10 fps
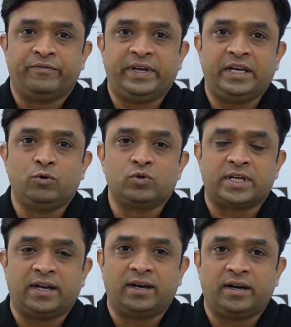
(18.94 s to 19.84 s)
We do
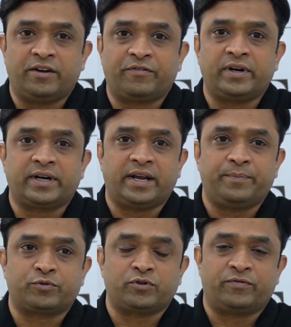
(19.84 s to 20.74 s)
sell different
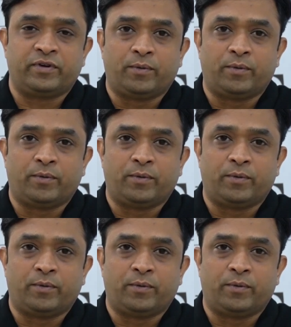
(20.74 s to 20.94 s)
types of